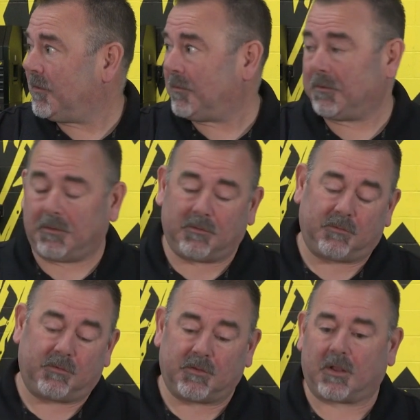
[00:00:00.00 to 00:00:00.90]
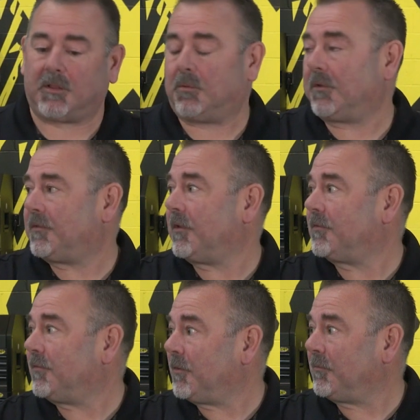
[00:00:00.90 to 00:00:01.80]
it's exactly what it
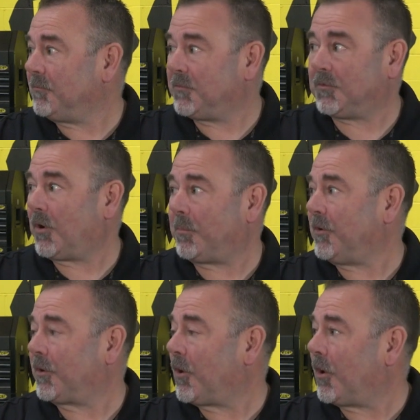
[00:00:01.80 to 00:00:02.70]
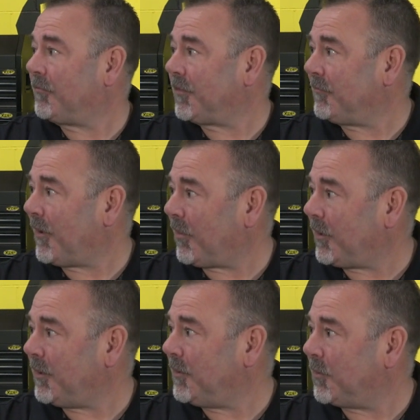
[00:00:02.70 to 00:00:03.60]
says. If you're dropping your car off at the
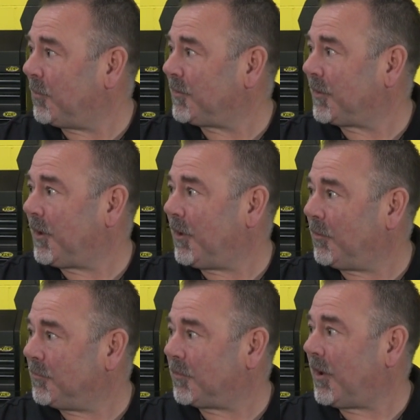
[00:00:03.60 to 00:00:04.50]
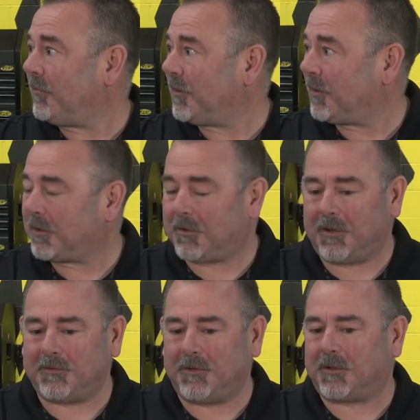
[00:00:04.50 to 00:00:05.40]
valet and you don't want the guy out driving it like
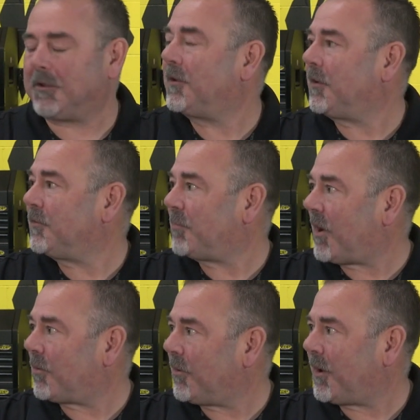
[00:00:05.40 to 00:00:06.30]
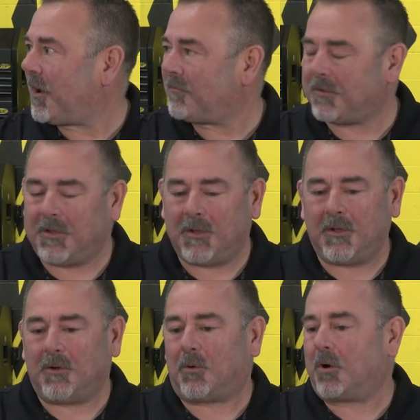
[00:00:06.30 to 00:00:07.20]
crazy, you can cut his power in half.
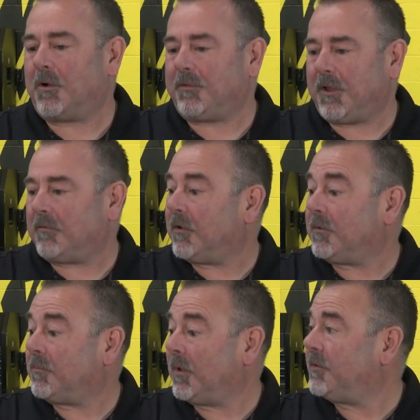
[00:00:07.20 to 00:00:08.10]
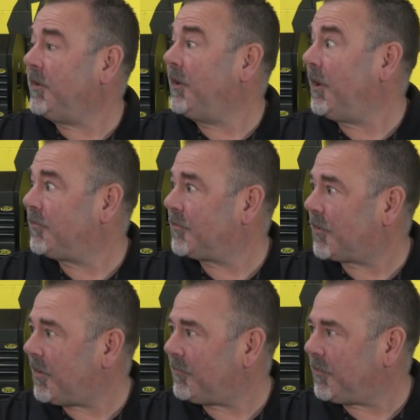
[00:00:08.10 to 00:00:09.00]
Or if you have a teenager
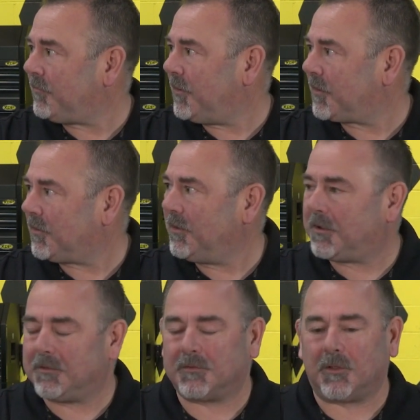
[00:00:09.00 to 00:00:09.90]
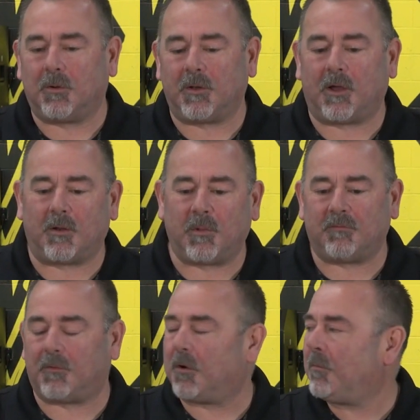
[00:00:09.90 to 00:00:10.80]
driving your vehicle, you can slow it down a bit
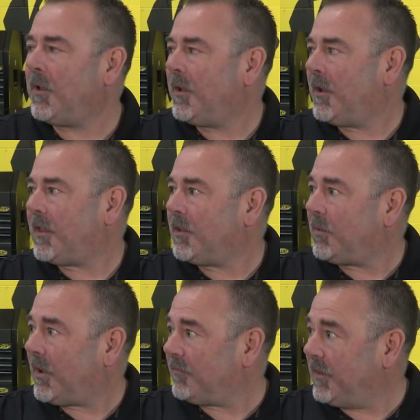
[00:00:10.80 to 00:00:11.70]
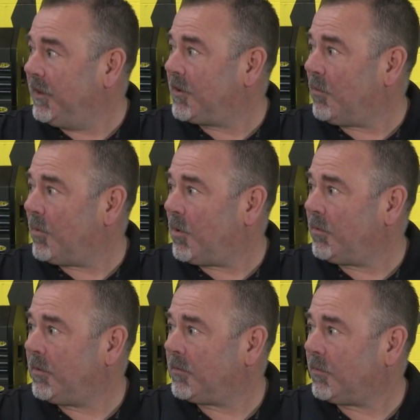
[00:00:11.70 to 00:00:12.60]
for him. And then we have the eco
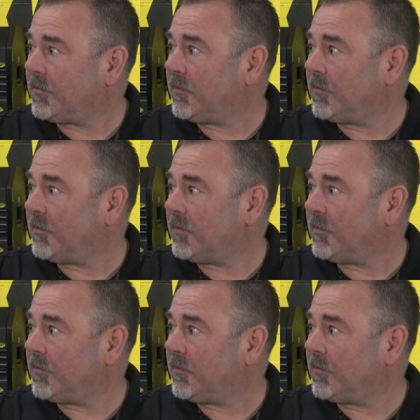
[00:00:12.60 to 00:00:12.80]
mode, which